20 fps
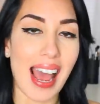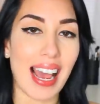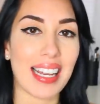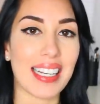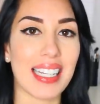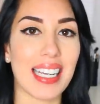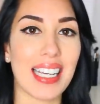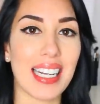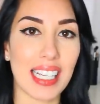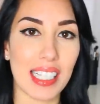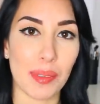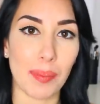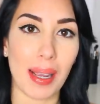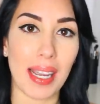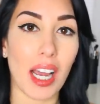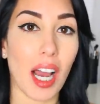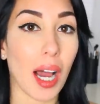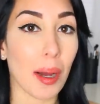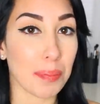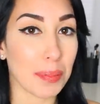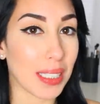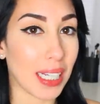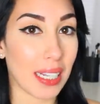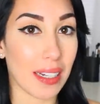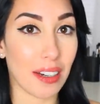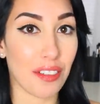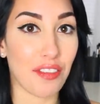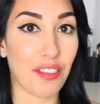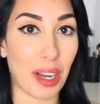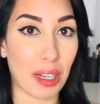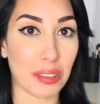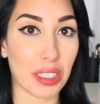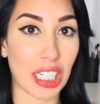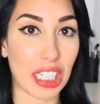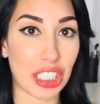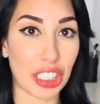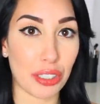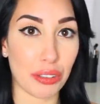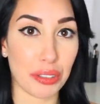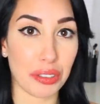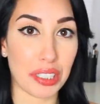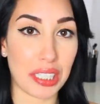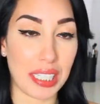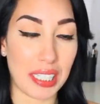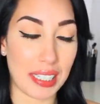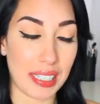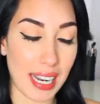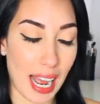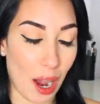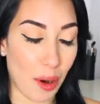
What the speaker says: and it is my updated foundation routine.